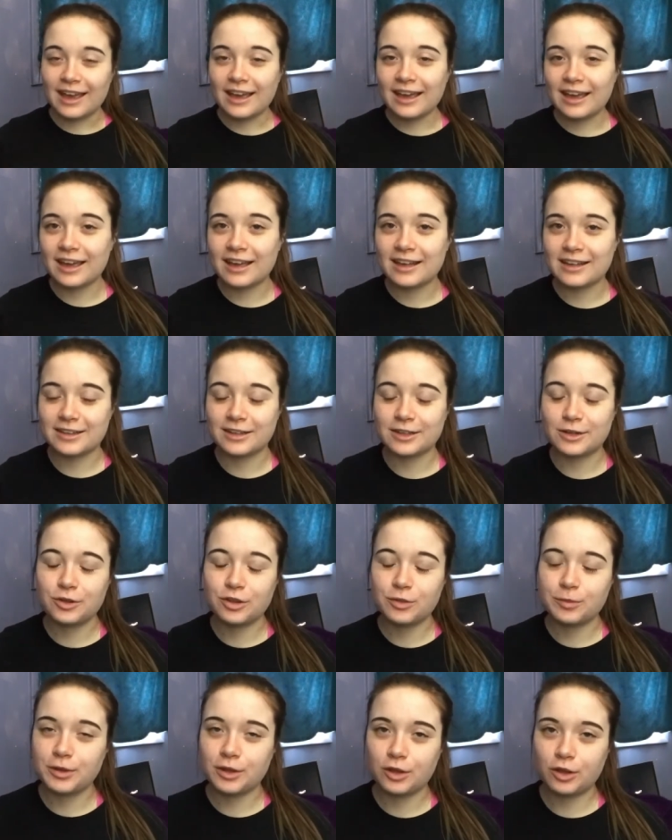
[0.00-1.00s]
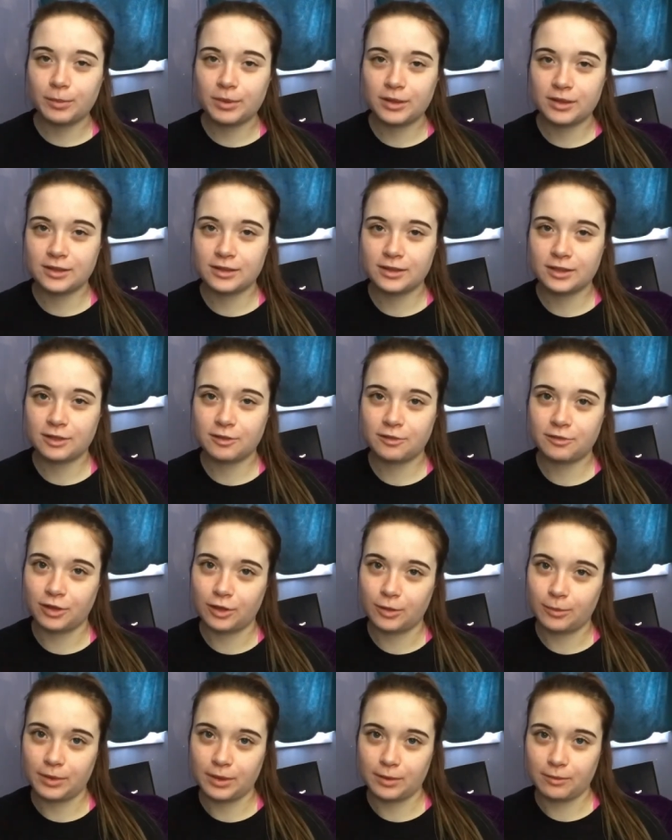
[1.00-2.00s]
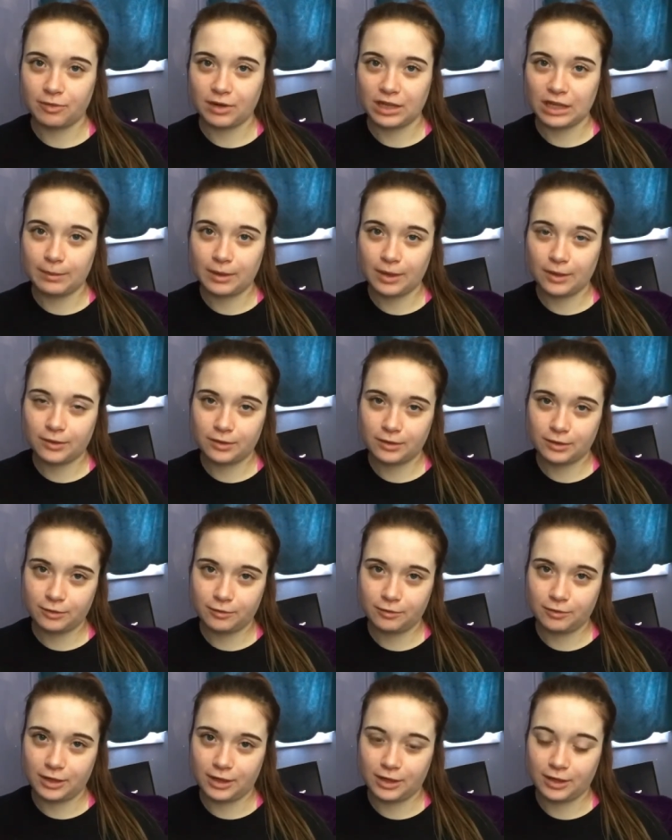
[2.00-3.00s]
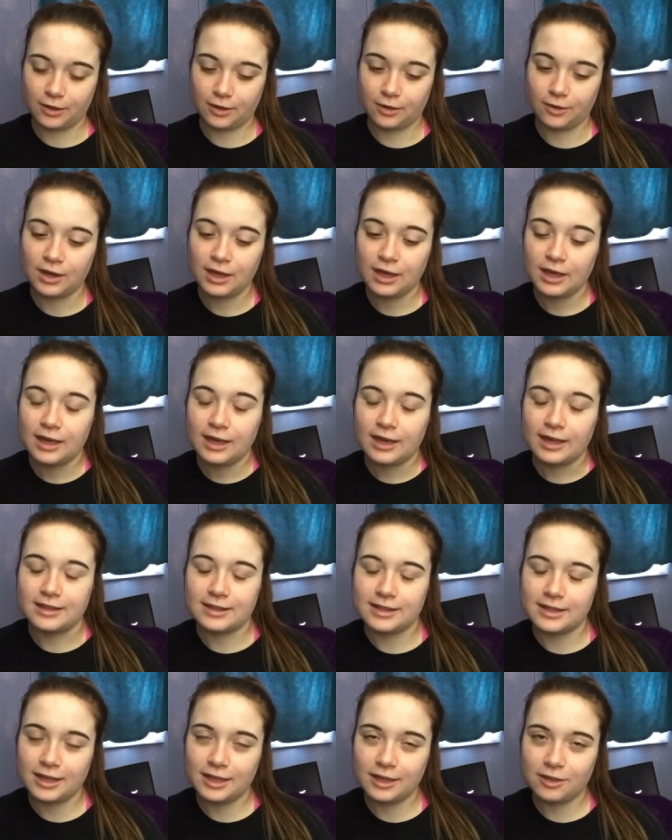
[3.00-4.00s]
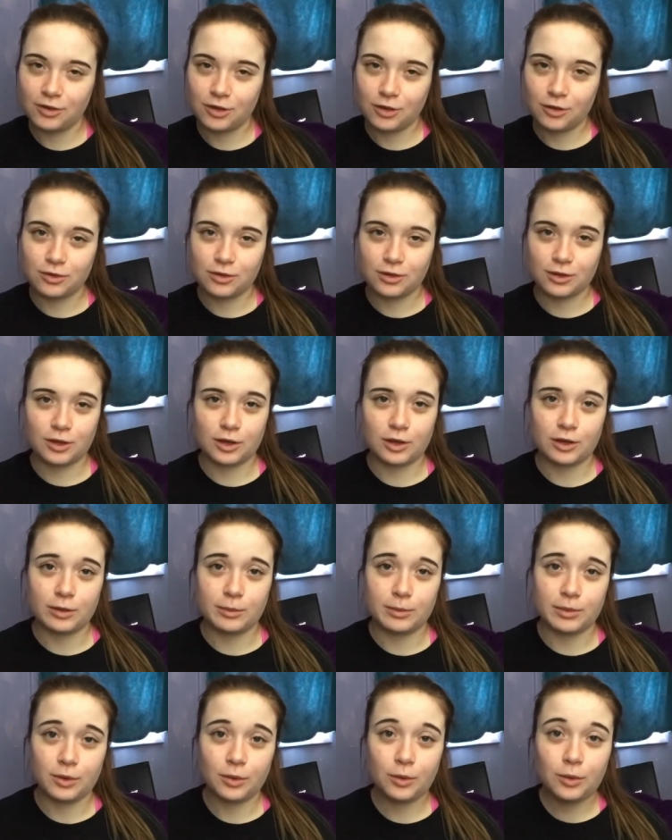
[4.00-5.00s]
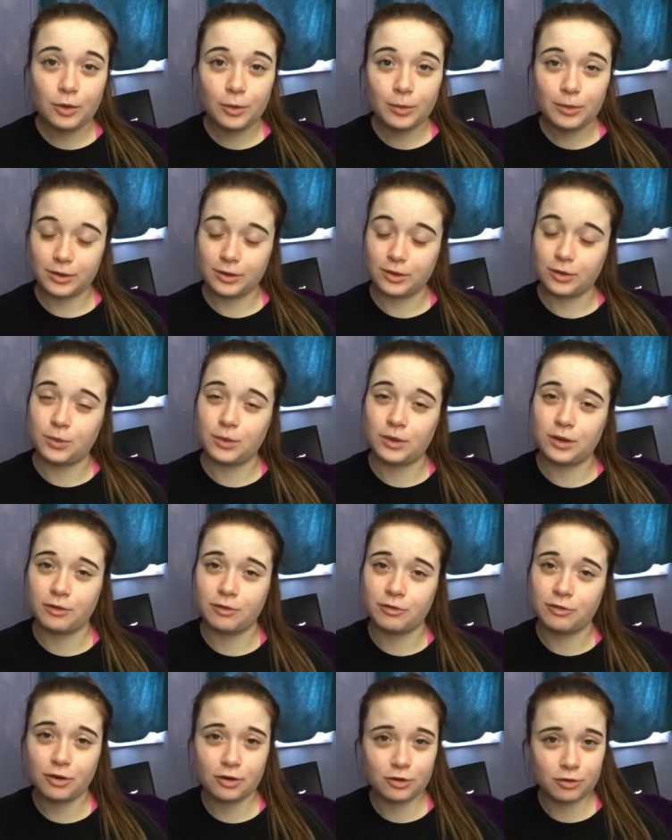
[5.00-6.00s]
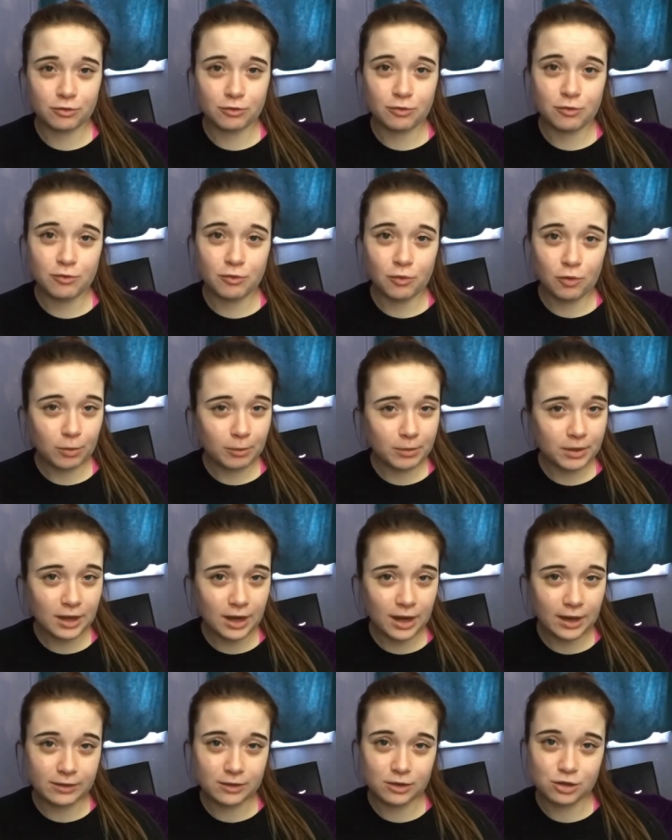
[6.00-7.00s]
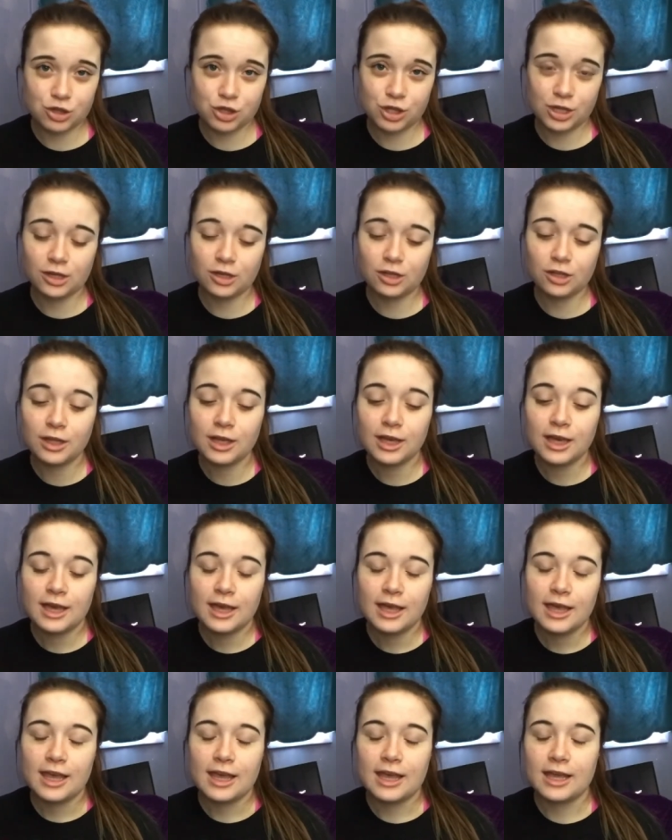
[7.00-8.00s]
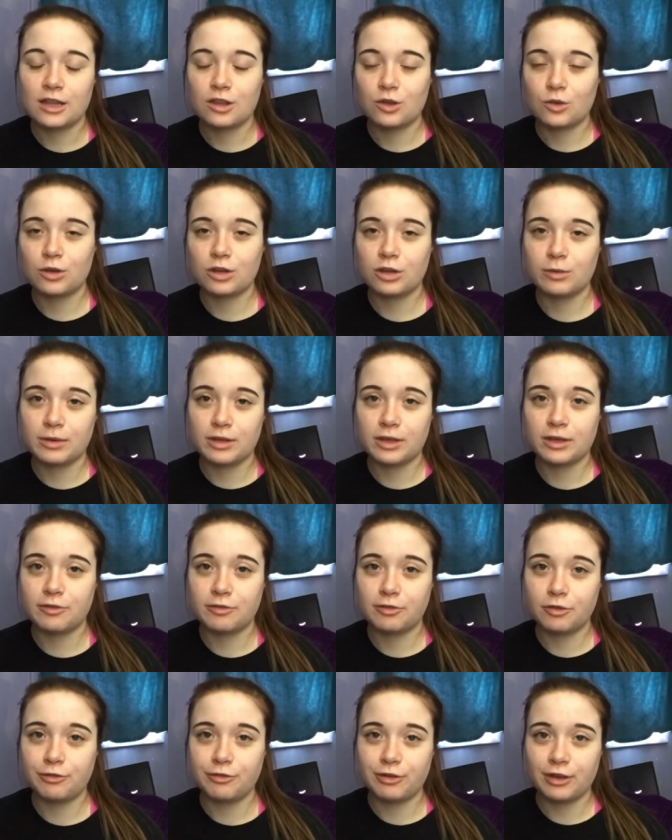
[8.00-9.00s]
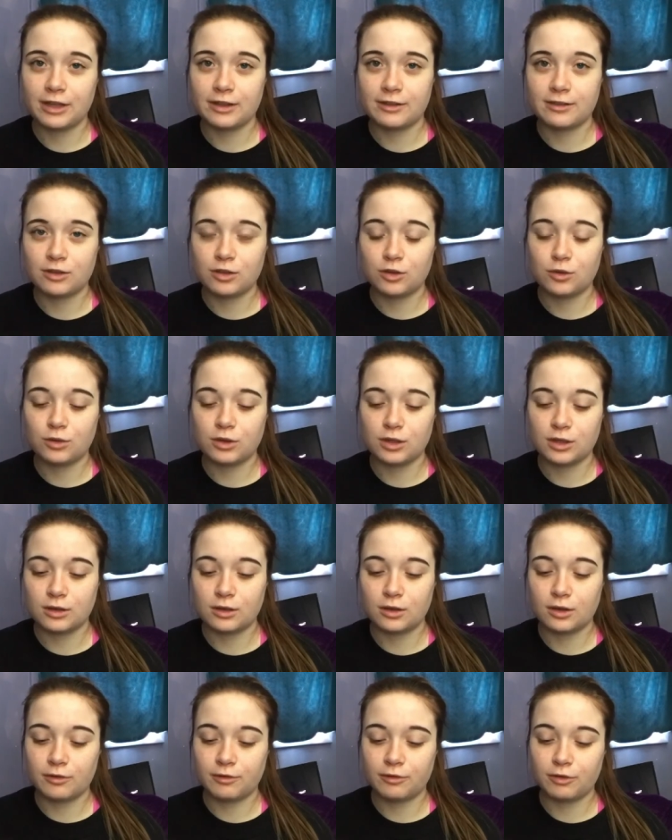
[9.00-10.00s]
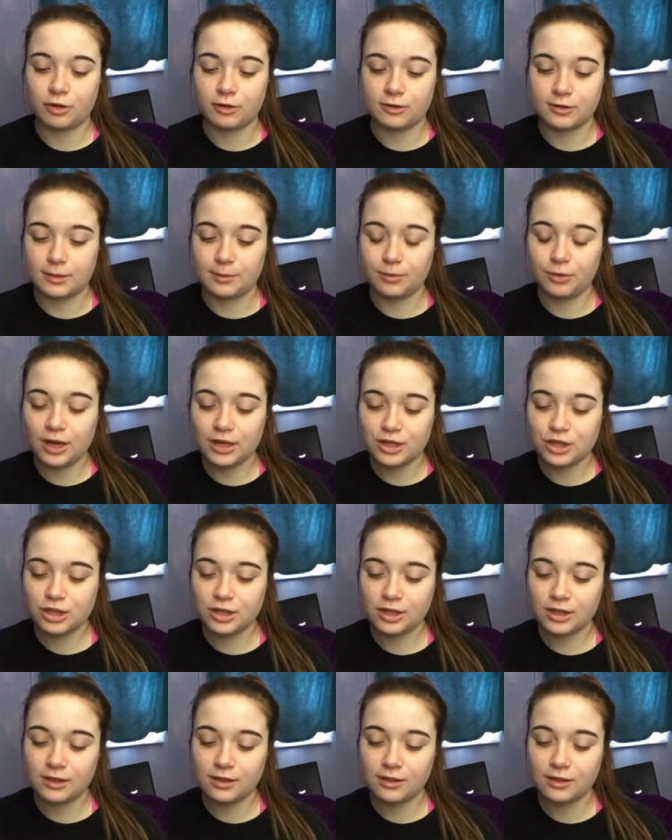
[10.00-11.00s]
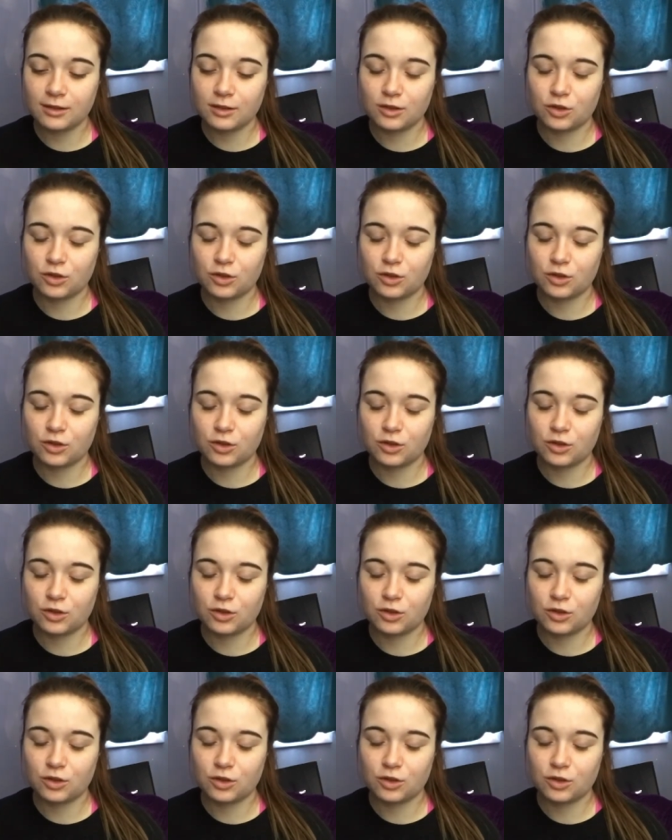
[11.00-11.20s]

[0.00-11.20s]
Hey guys, I know it's been a little bit since I filmed, but I'm finally back with another video. And today's video is going to be cool because it's one of the first for me on this channel. And it's going to be a full face using first impressions.